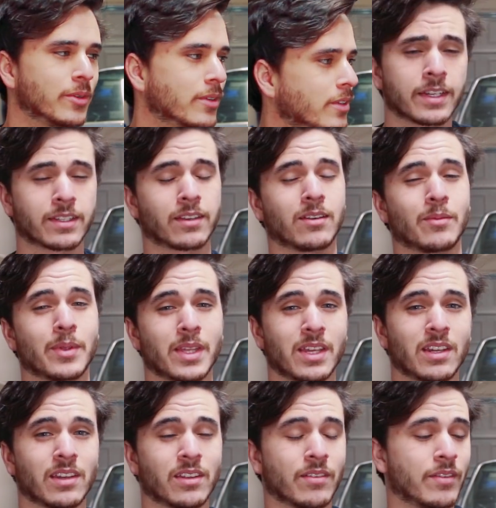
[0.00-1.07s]
That's gonna be the
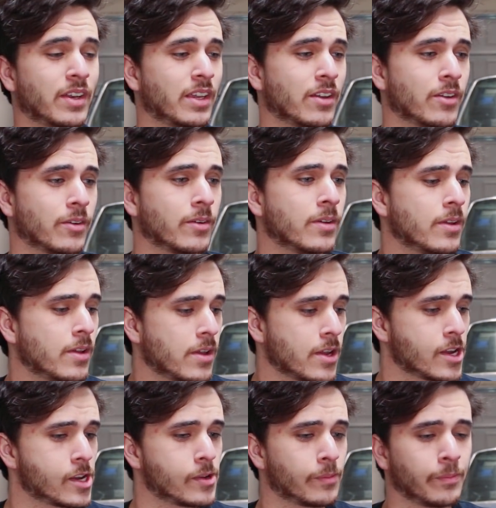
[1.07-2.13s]
end of the video.
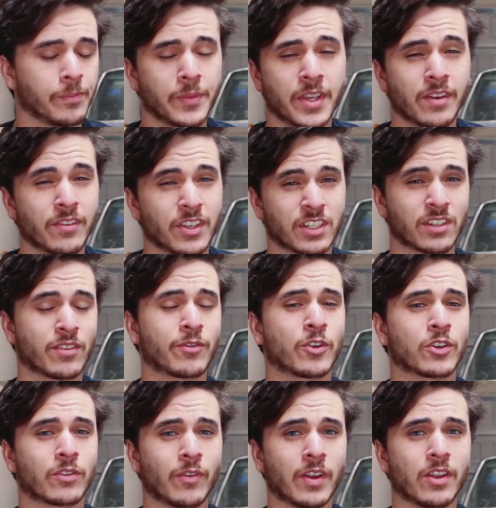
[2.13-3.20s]
This is the
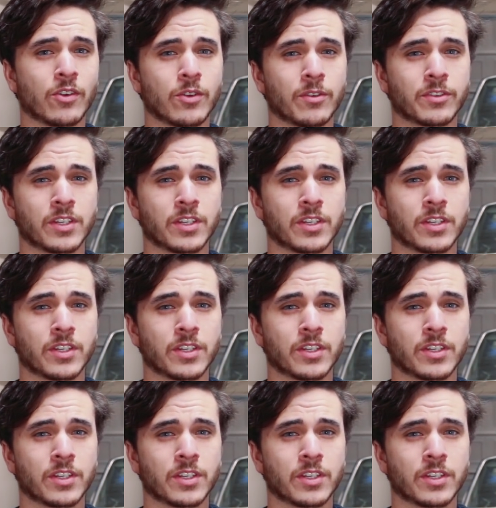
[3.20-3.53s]
first video you've